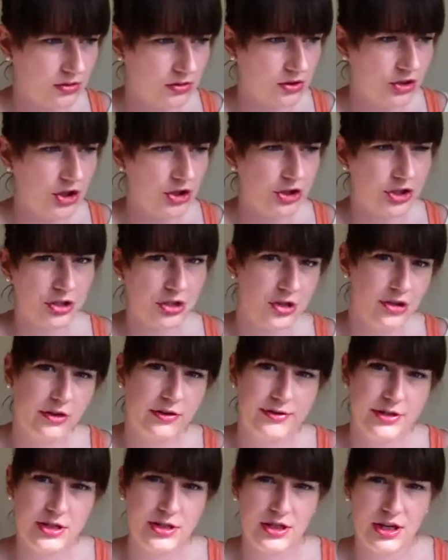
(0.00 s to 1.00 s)
just
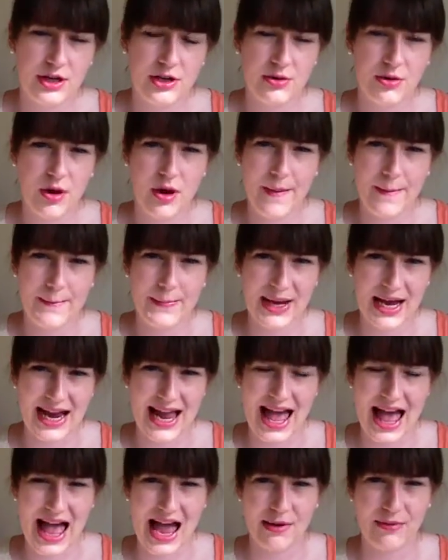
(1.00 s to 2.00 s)
enough to do my
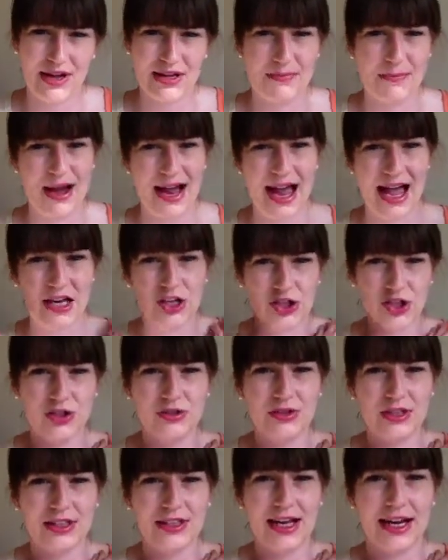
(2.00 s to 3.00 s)
hair with. My hair
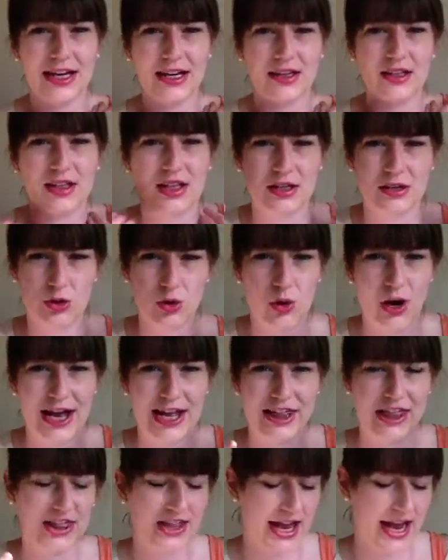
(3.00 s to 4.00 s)
shoulder length and
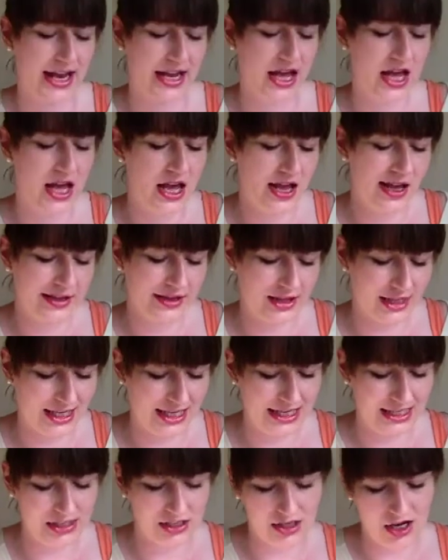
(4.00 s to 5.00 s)
quite thick.
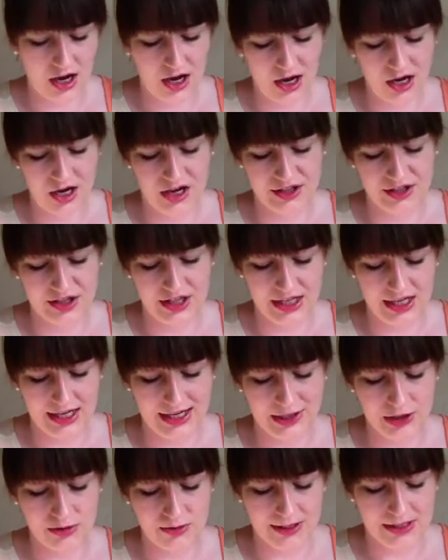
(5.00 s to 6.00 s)
These are
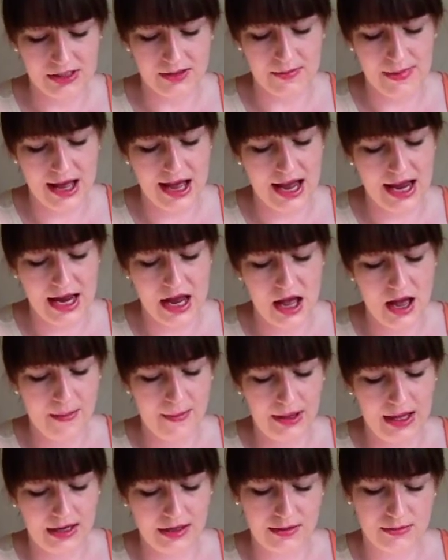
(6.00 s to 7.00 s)
the Tresemme
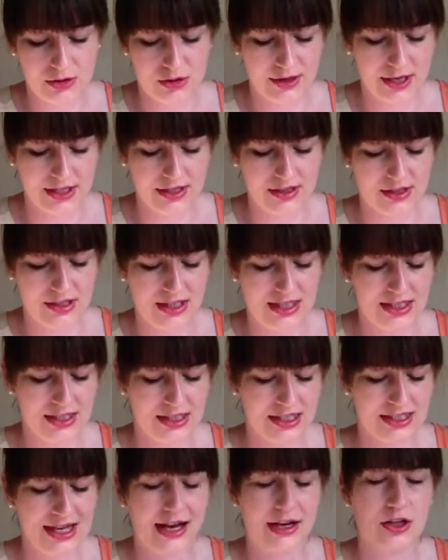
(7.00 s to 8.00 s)
Platinum Strength
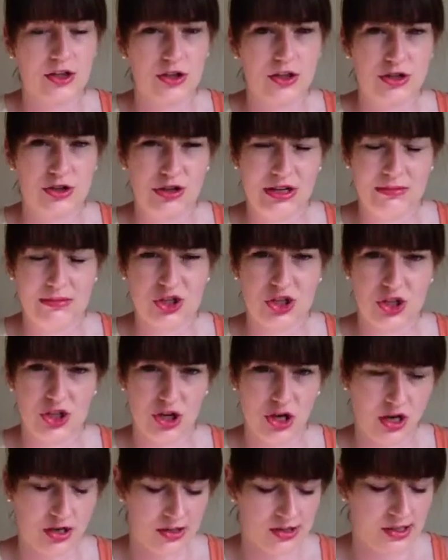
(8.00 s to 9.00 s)
60-second treatment
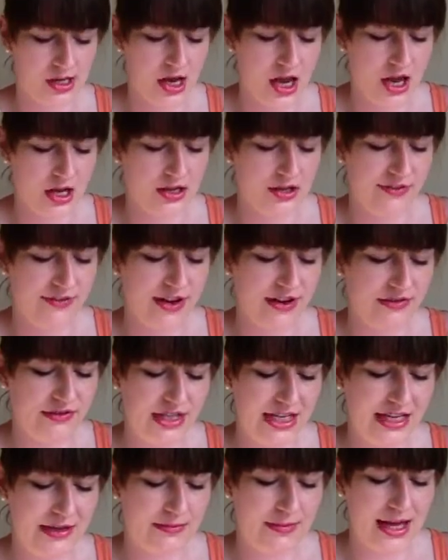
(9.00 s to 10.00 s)
shots. They're
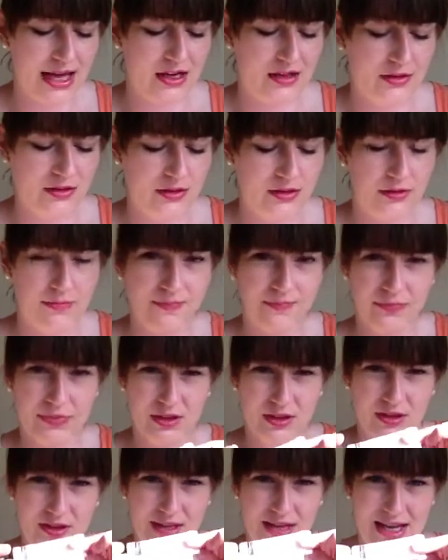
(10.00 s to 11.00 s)
15ml
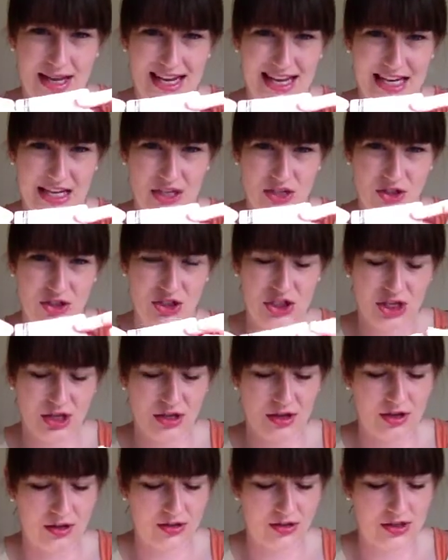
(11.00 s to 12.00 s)
each,
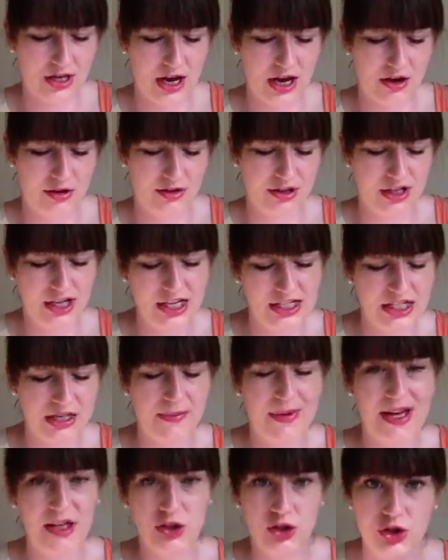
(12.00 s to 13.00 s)
so
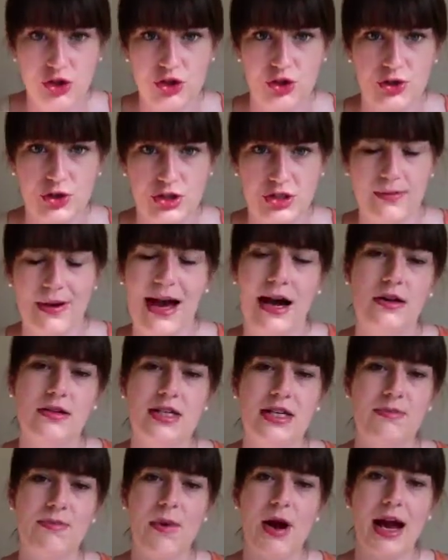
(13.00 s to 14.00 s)
30ml just about
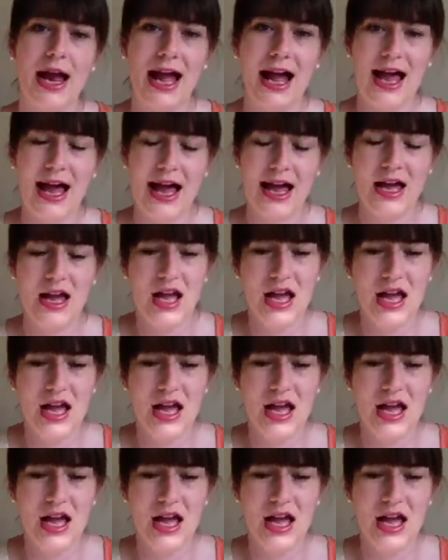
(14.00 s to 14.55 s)
did my hair.